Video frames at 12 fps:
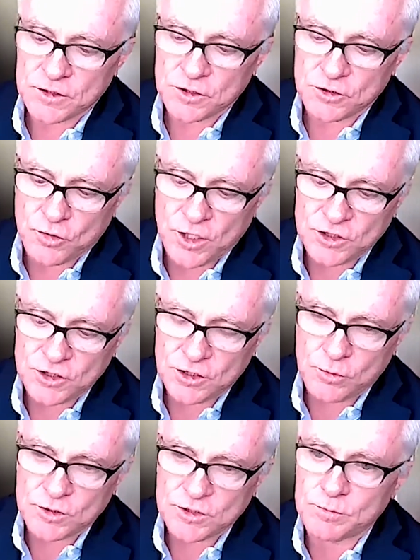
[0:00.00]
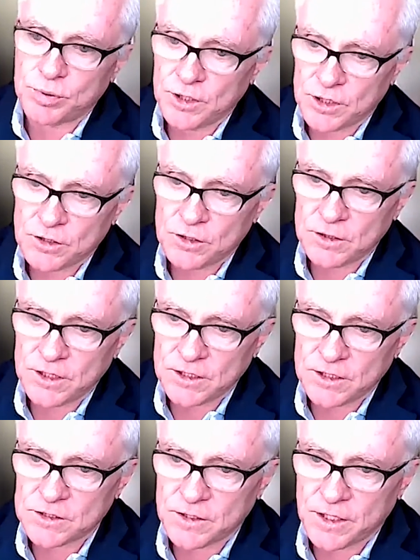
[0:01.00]
is entrenched interests and political
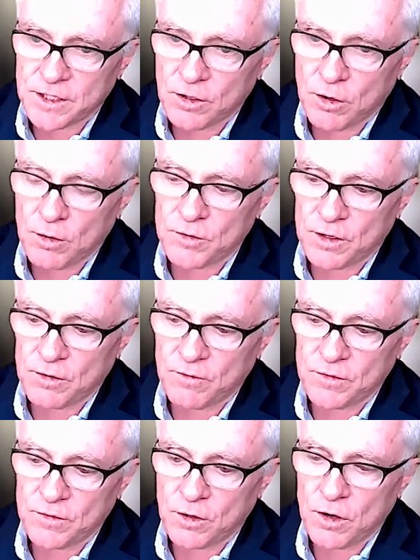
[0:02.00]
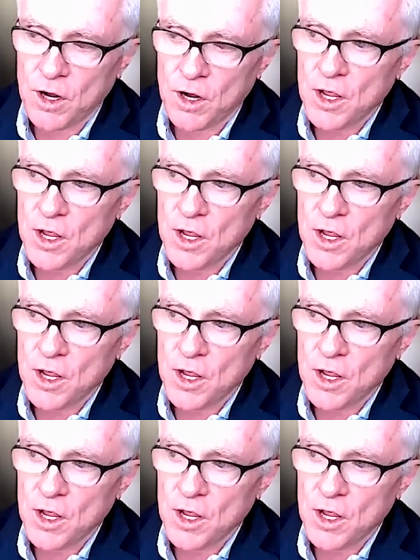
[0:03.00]
elites that are that are that are,